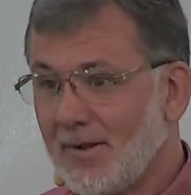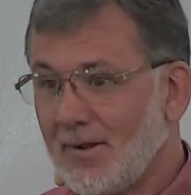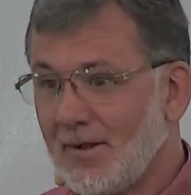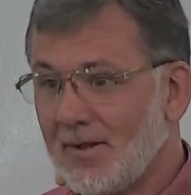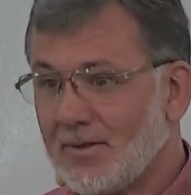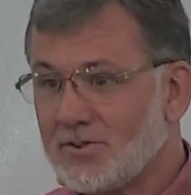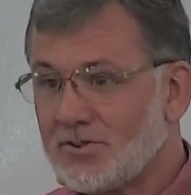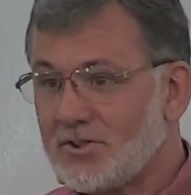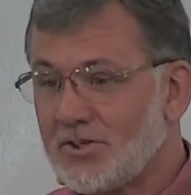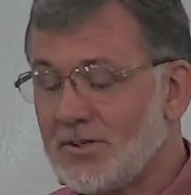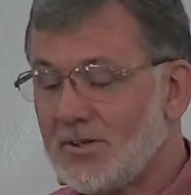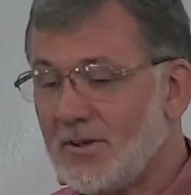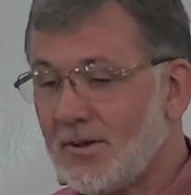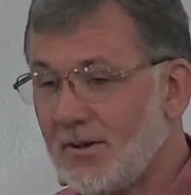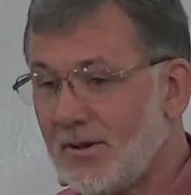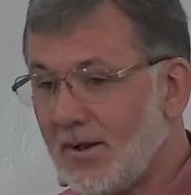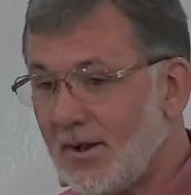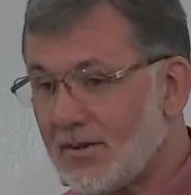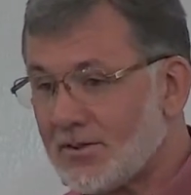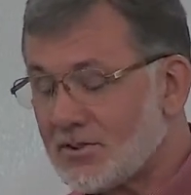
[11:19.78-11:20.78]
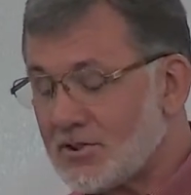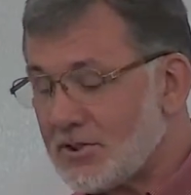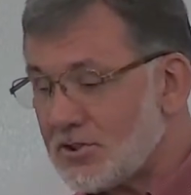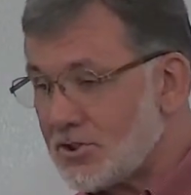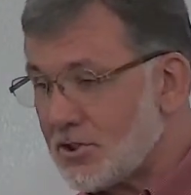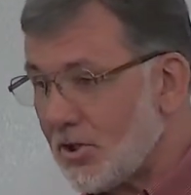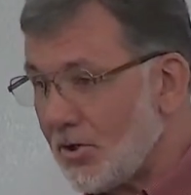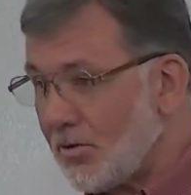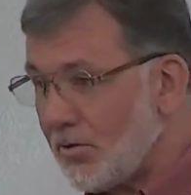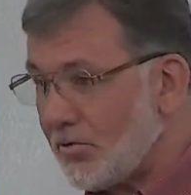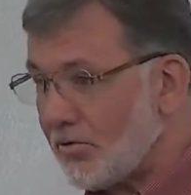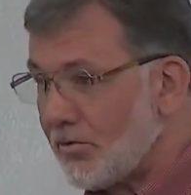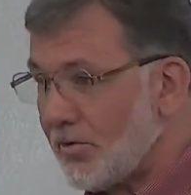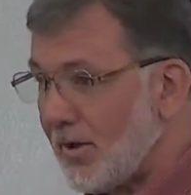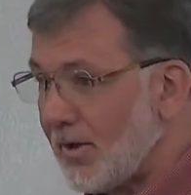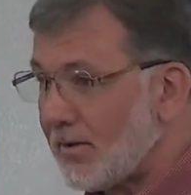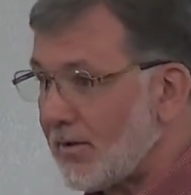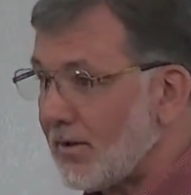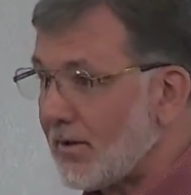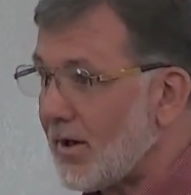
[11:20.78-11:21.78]
And she did not, she chose
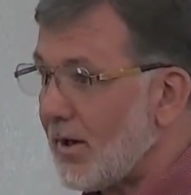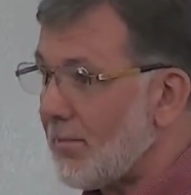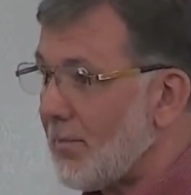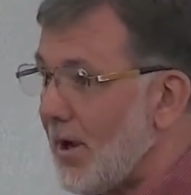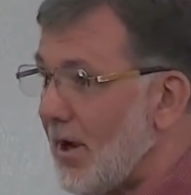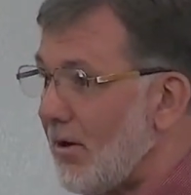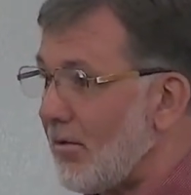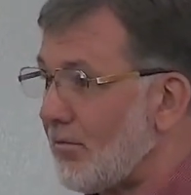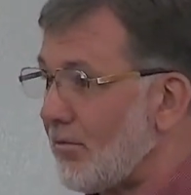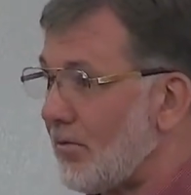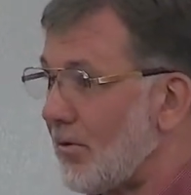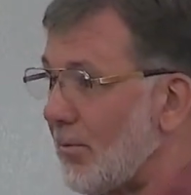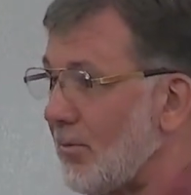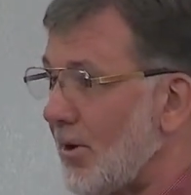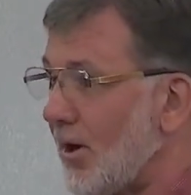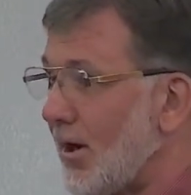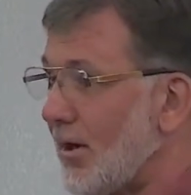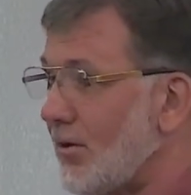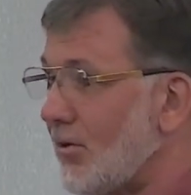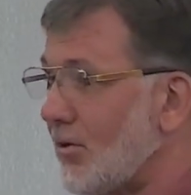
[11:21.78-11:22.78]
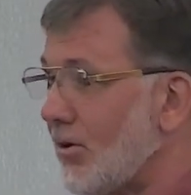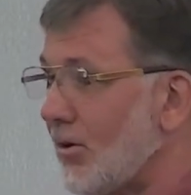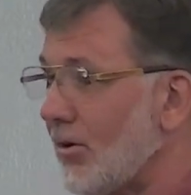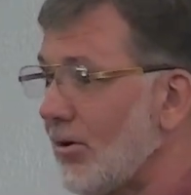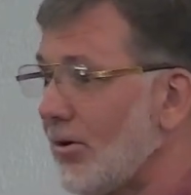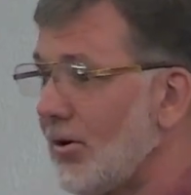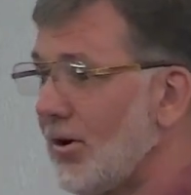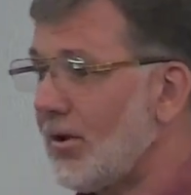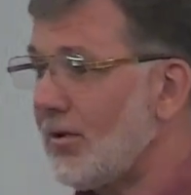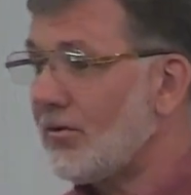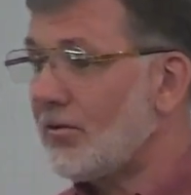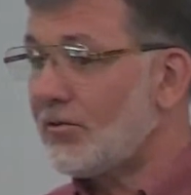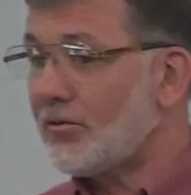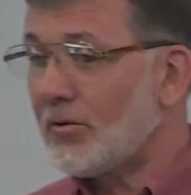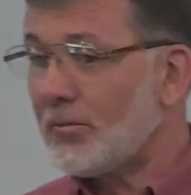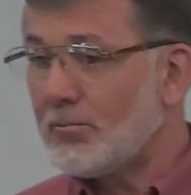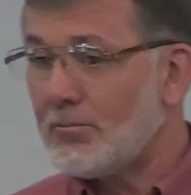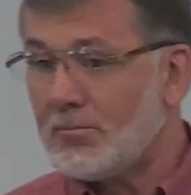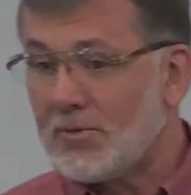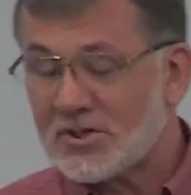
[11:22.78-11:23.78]
not to come out from under
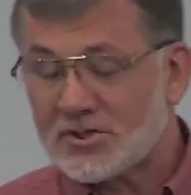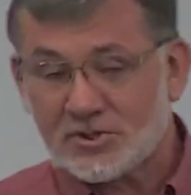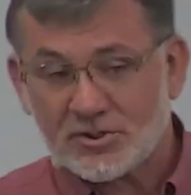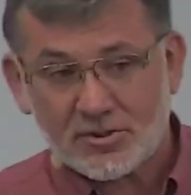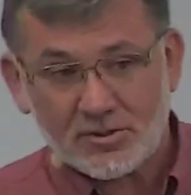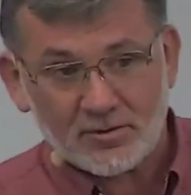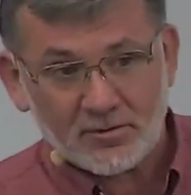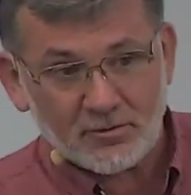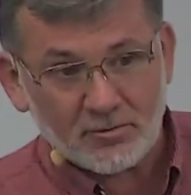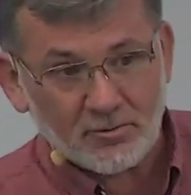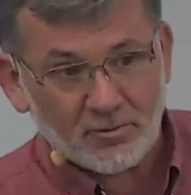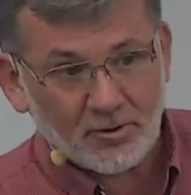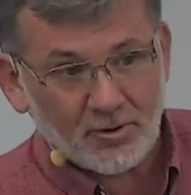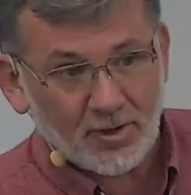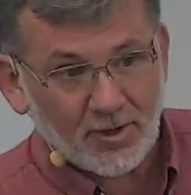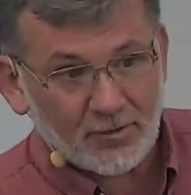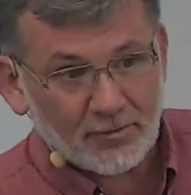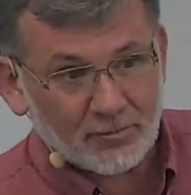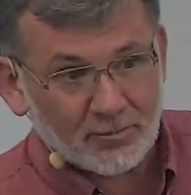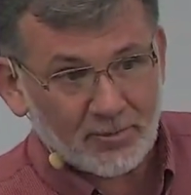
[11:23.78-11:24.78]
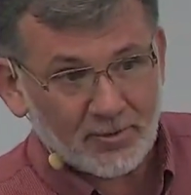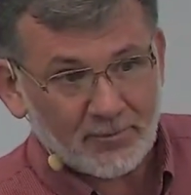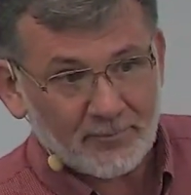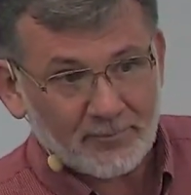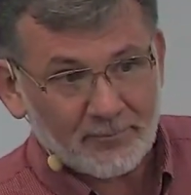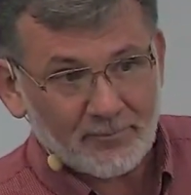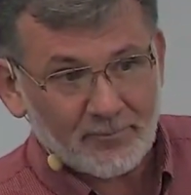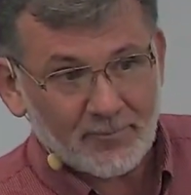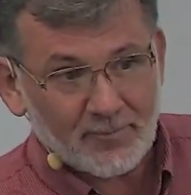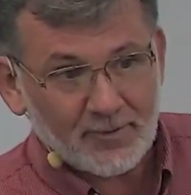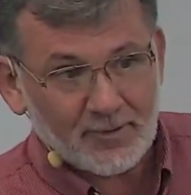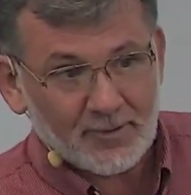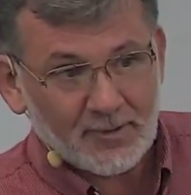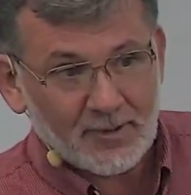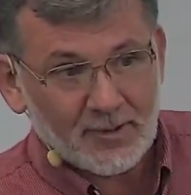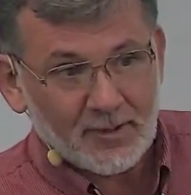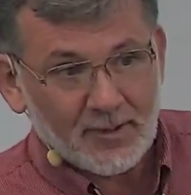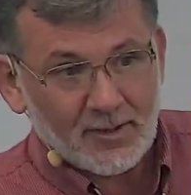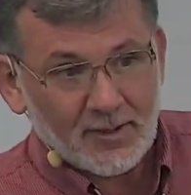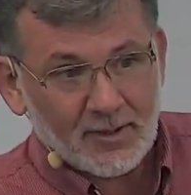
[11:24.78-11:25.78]
submission to her husband.
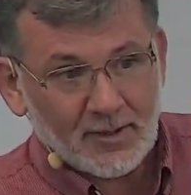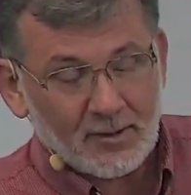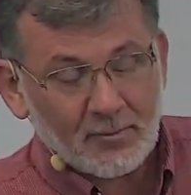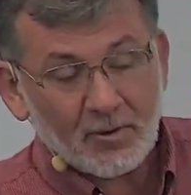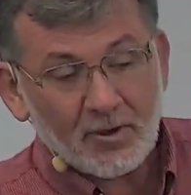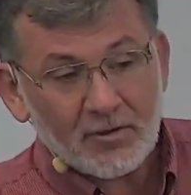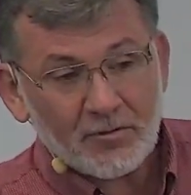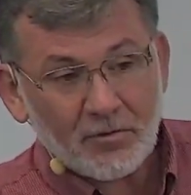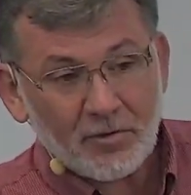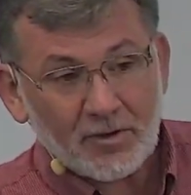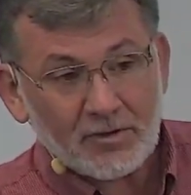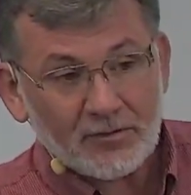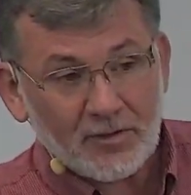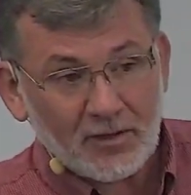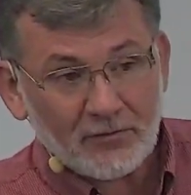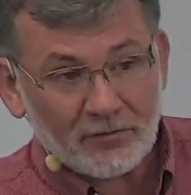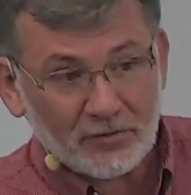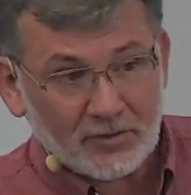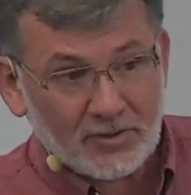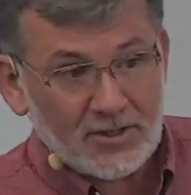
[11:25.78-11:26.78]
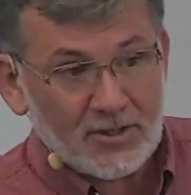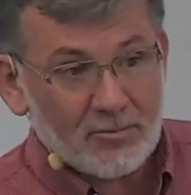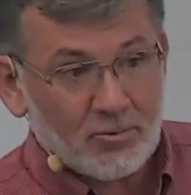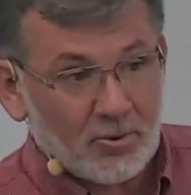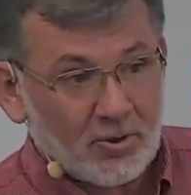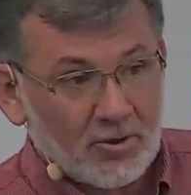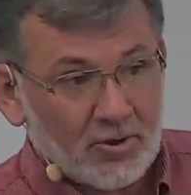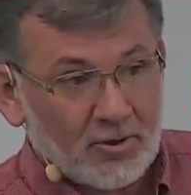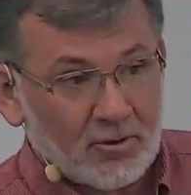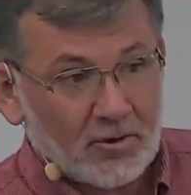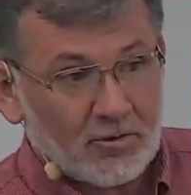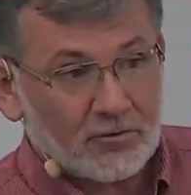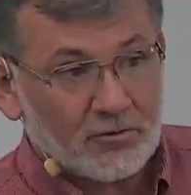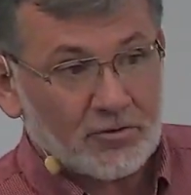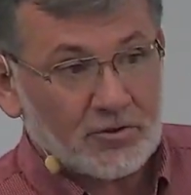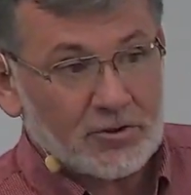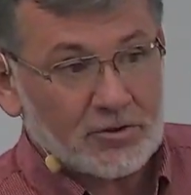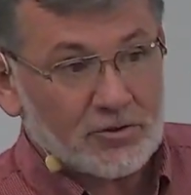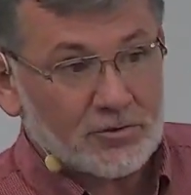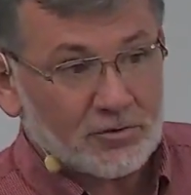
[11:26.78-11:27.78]
And I really think that's the key word here is
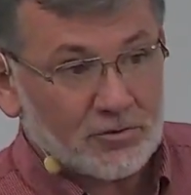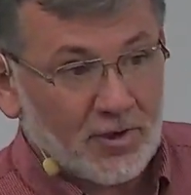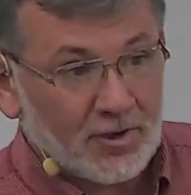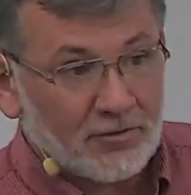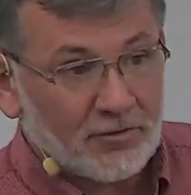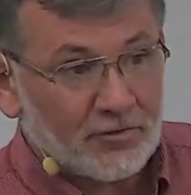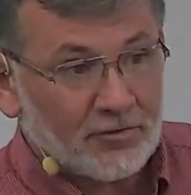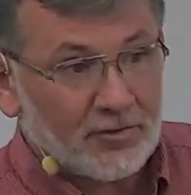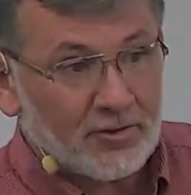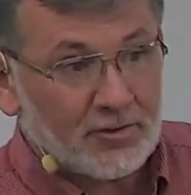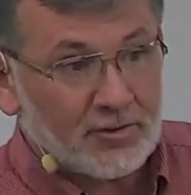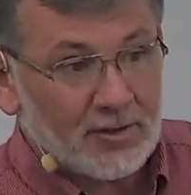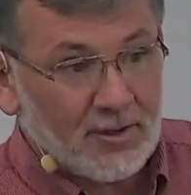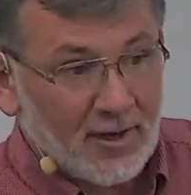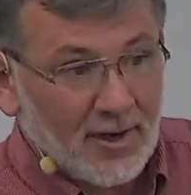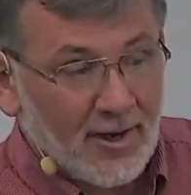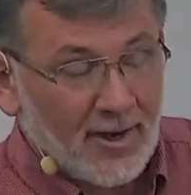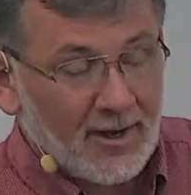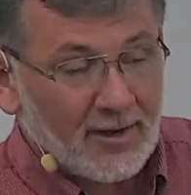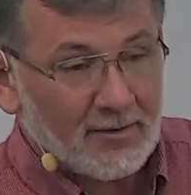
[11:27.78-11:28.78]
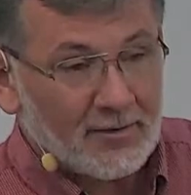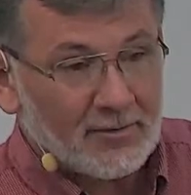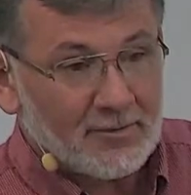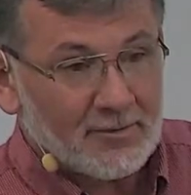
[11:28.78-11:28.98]
she trusted God.